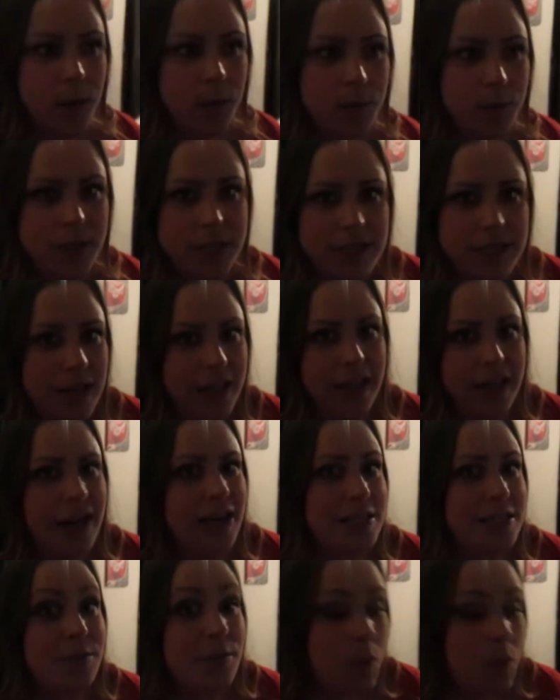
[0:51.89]
it's not like it
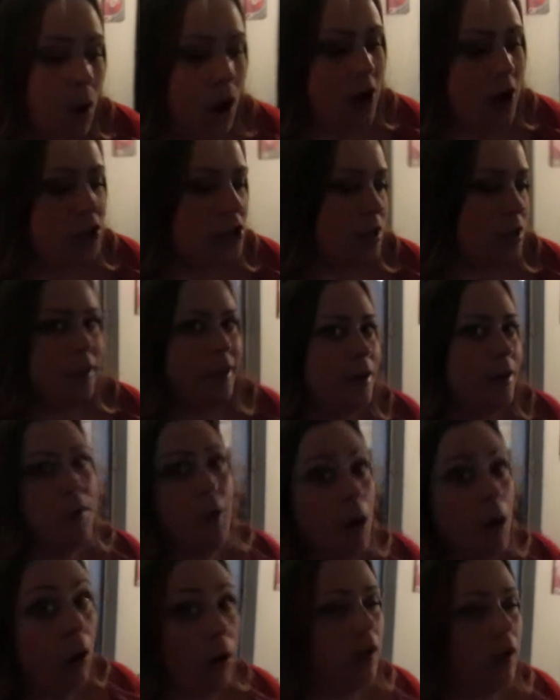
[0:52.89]
has to be washed like
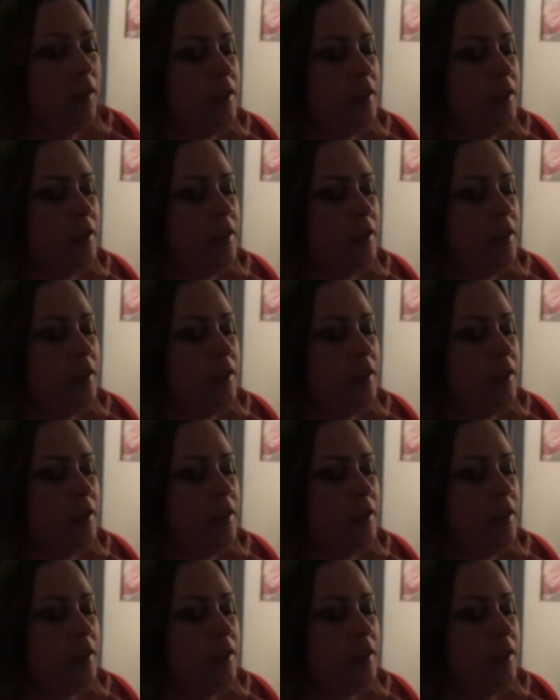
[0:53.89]
all